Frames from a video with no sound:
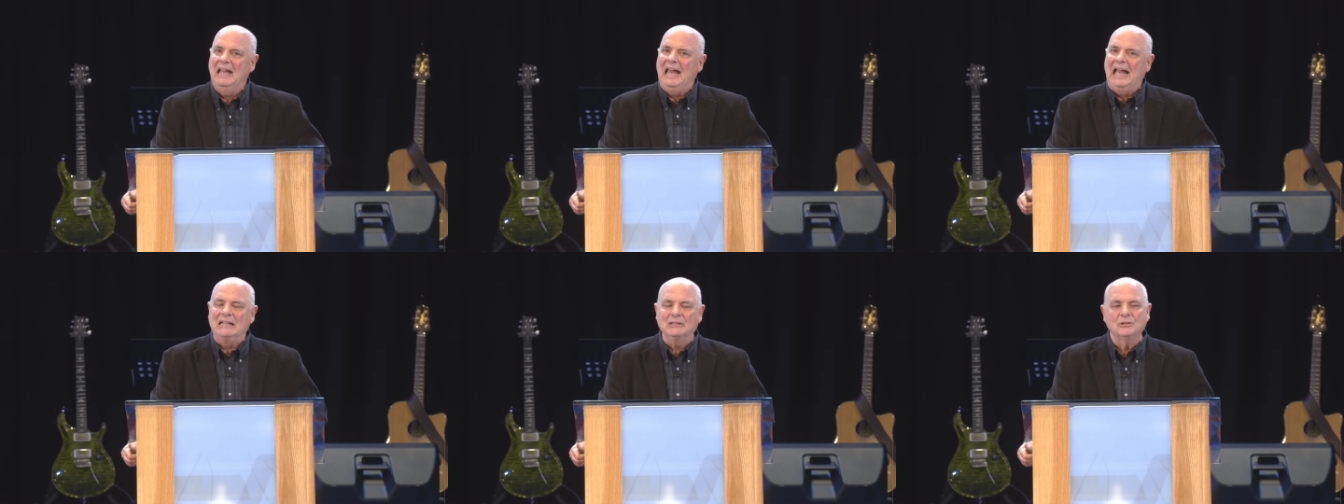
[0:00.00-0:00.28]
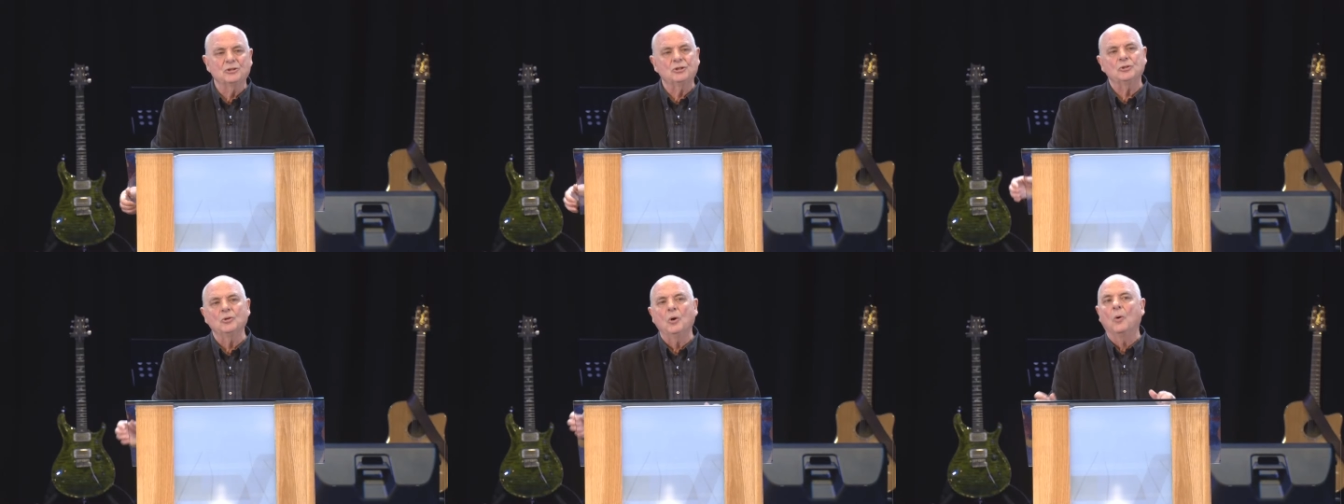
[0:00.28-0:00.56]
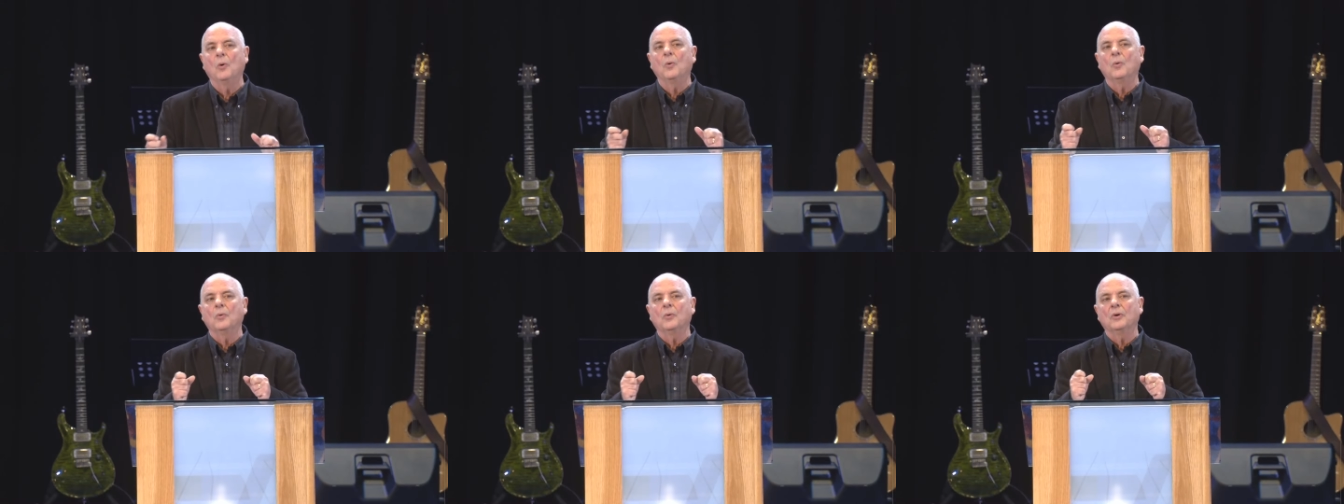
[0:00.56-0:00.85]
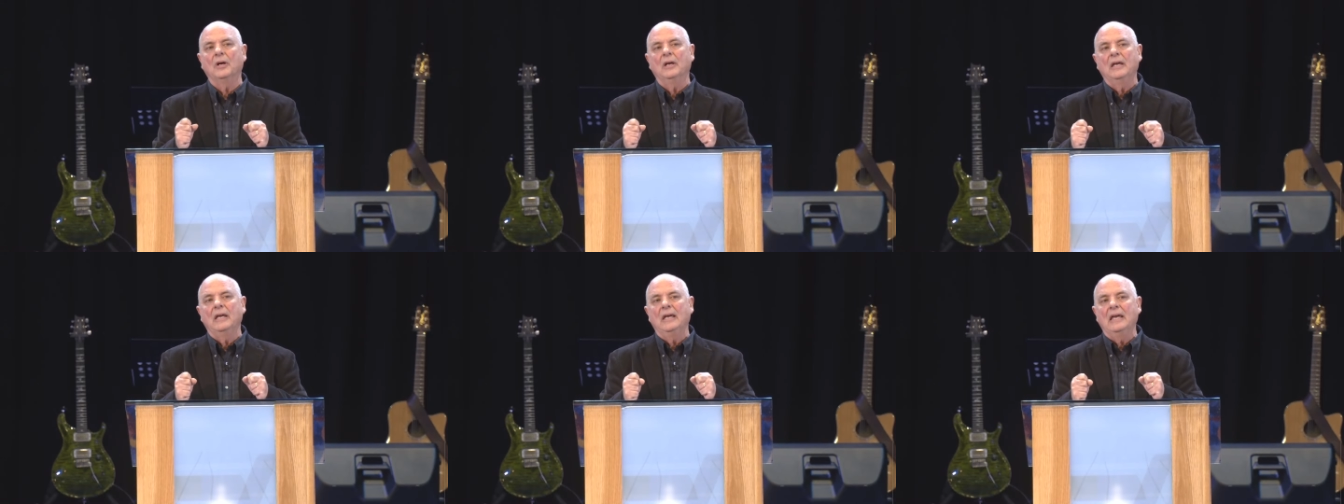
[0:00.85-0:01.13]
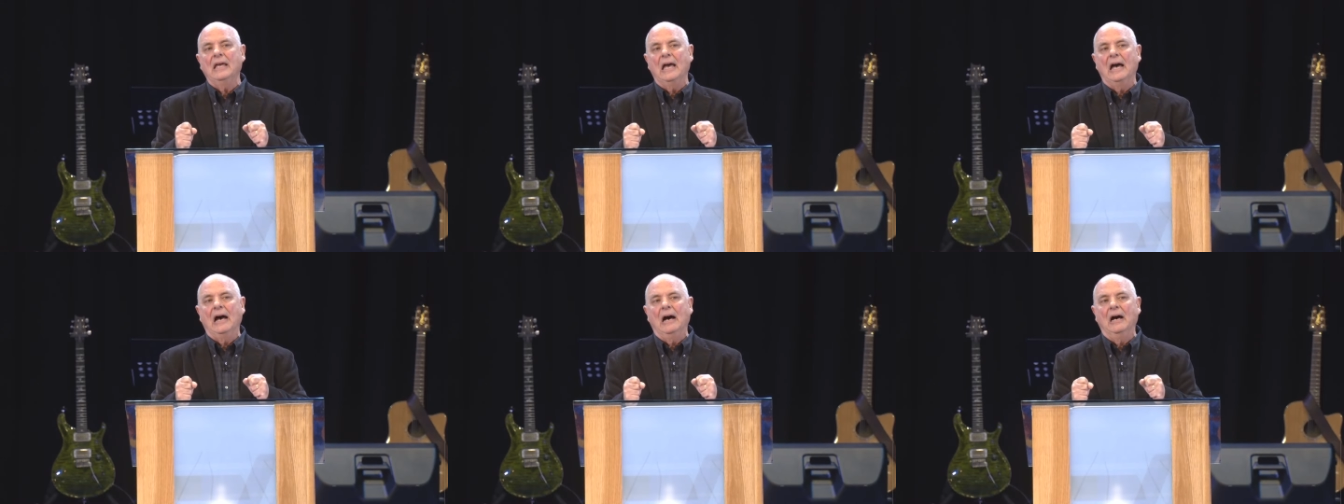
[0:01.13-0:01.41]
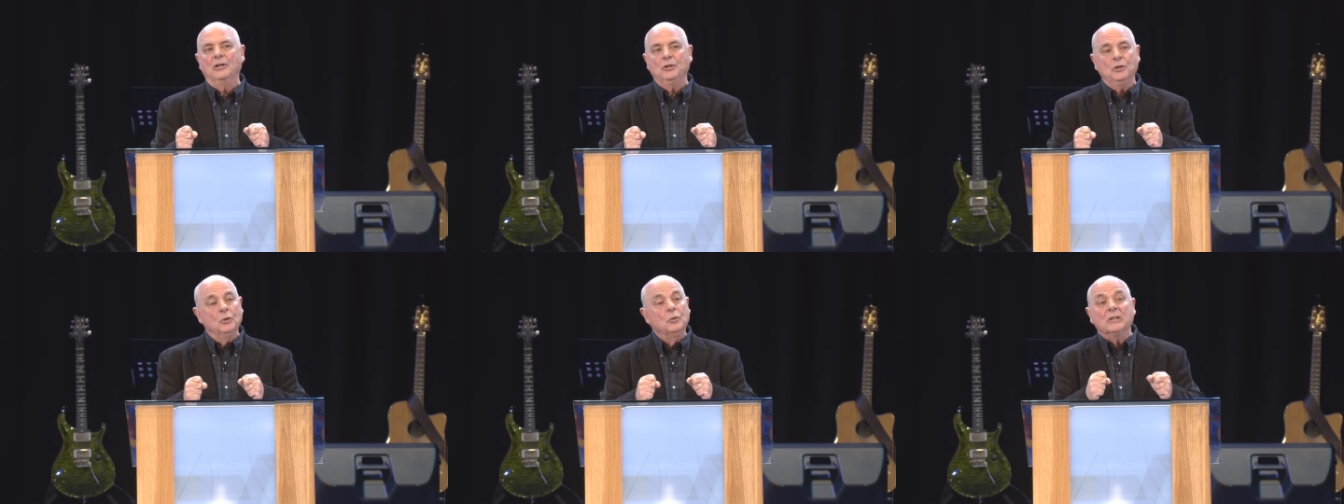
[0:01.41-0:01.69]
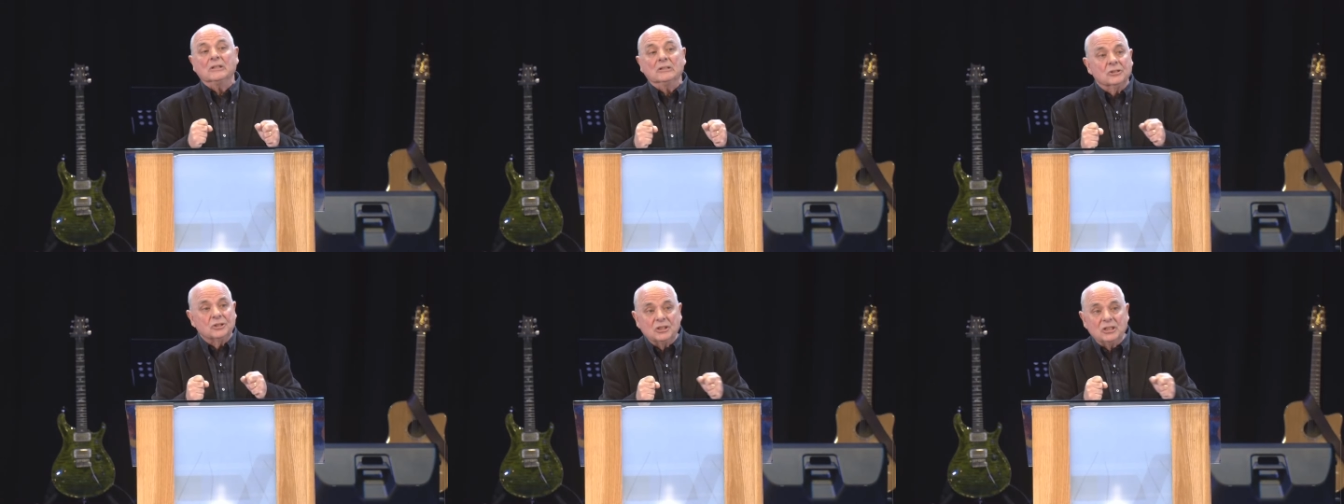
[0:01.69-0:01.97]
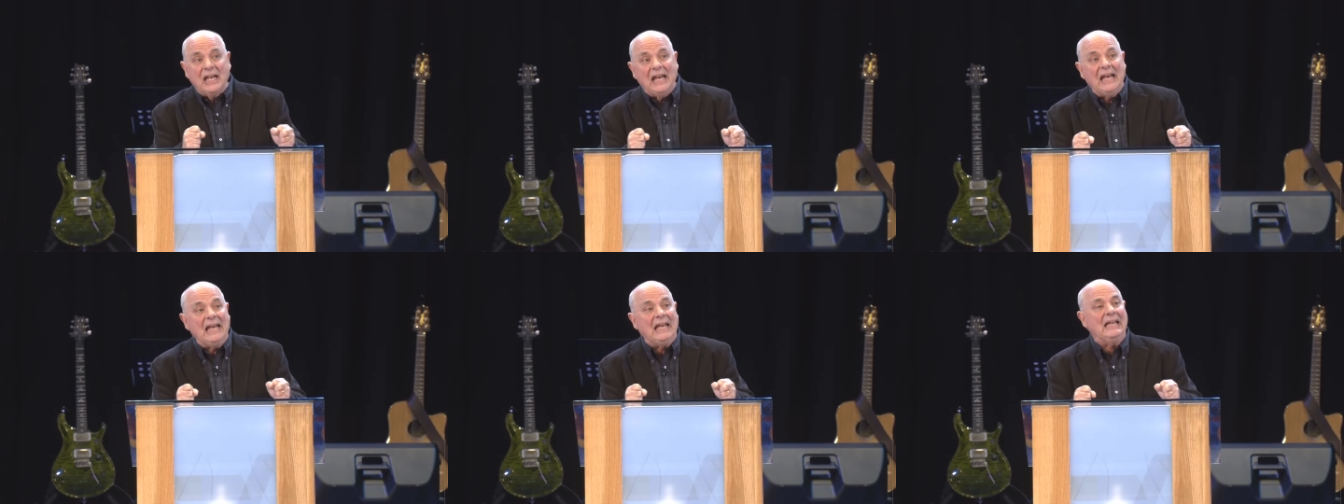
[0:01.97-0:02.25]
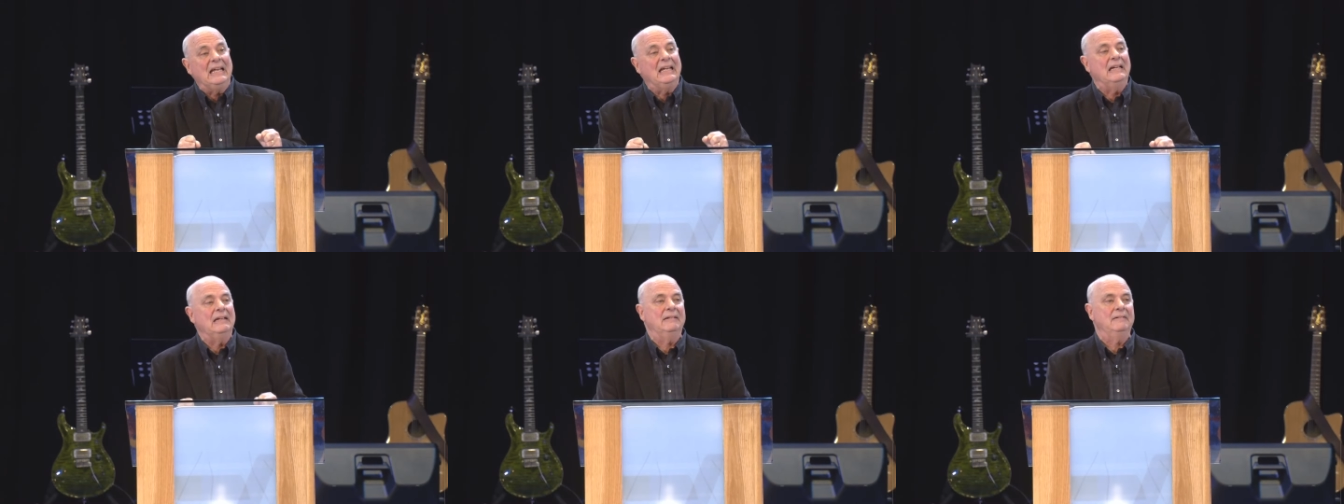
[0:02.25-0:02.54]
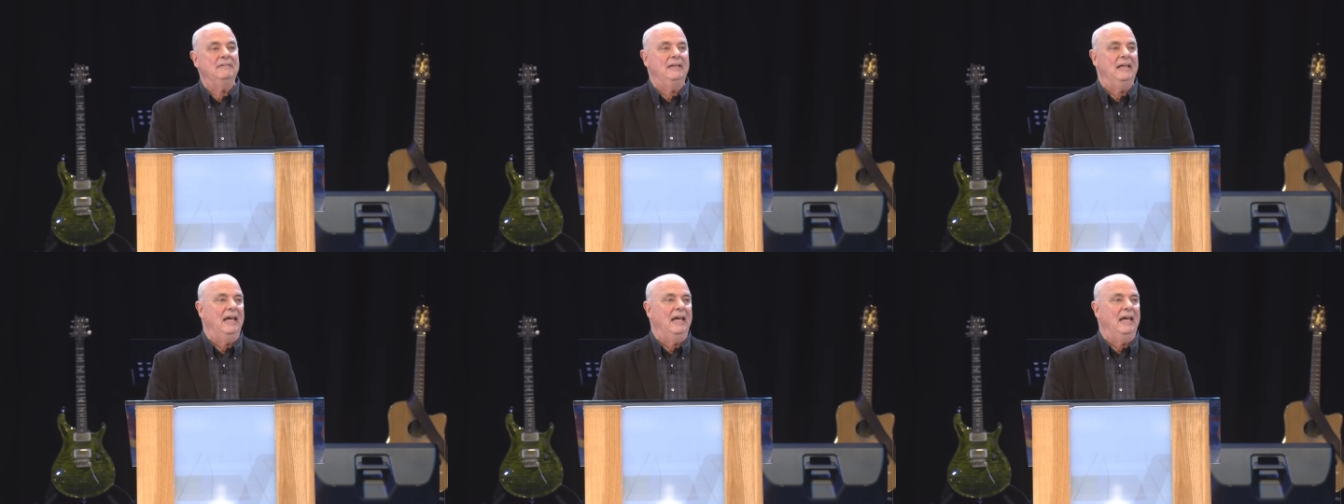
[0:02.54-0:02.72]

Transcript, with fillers: And so uh, you can say,